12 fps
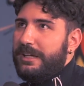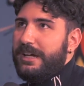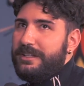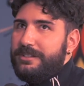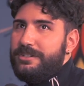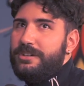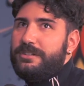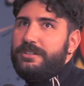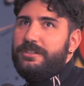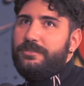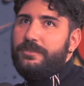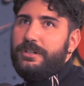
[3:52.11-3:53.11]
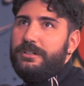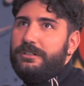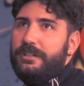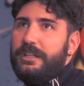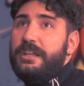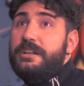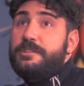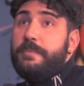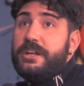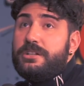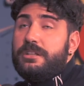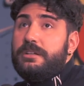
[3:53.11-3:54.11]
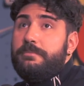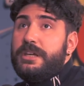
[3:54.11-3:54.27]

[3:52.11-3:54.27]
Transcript: Yeah, the juxing is real, and then especially